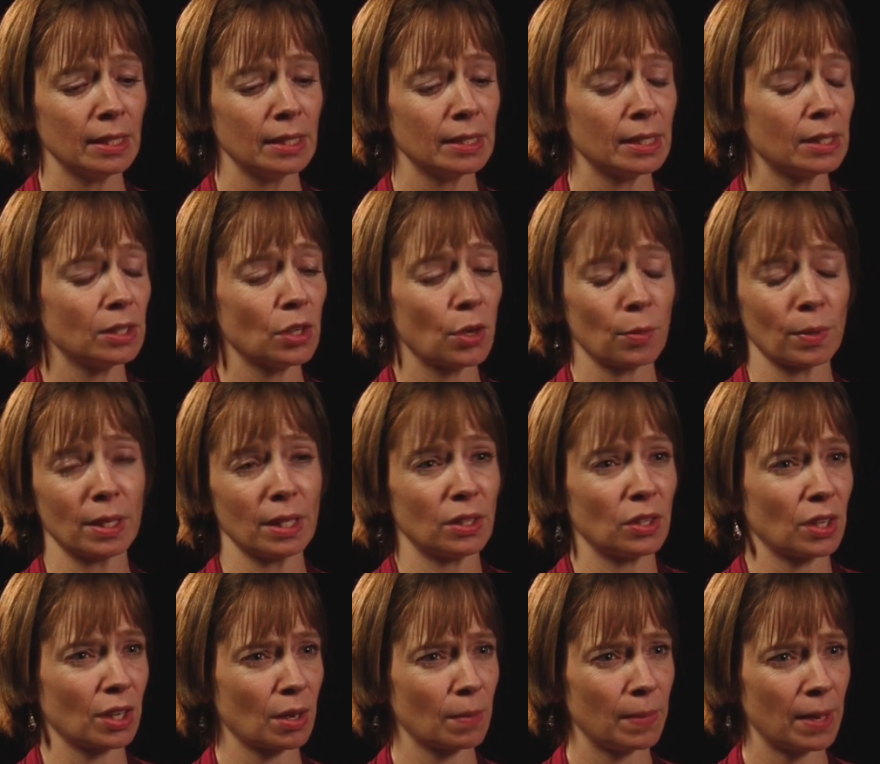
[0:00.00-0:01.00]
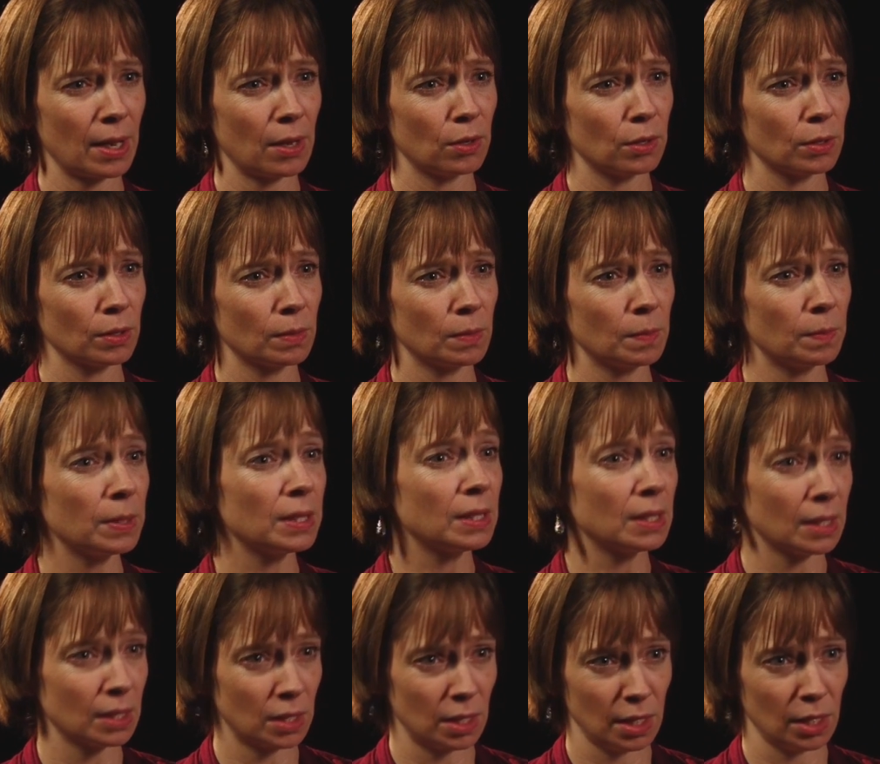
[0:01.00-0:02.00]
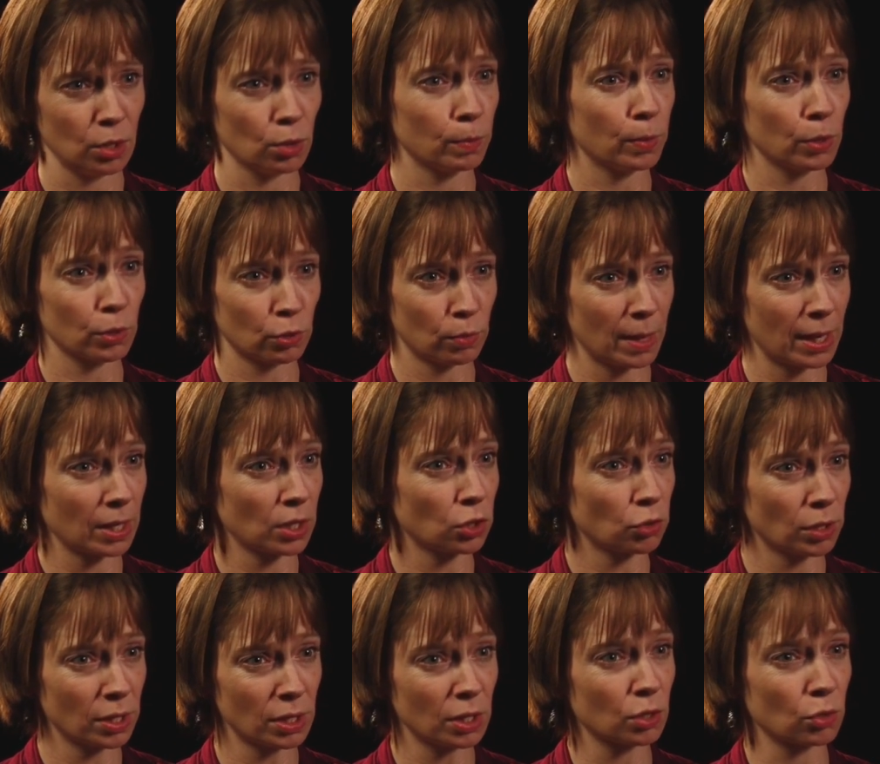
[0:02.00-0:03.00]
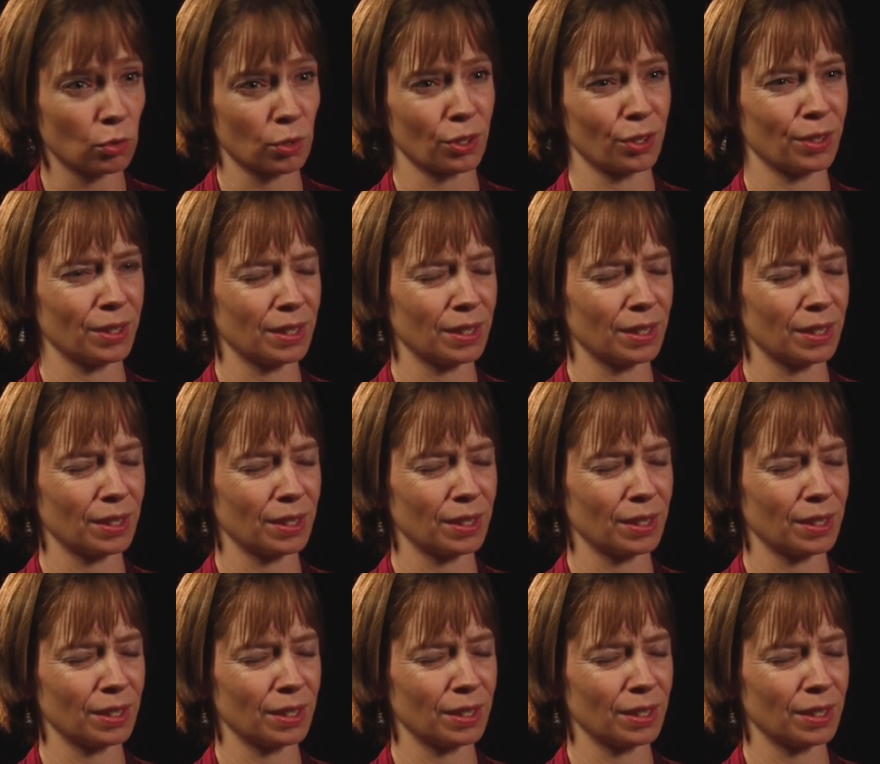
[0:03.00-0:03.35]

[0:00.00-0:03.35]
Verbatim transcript: didn't know anything about PTSD or post traumatic stress disorder,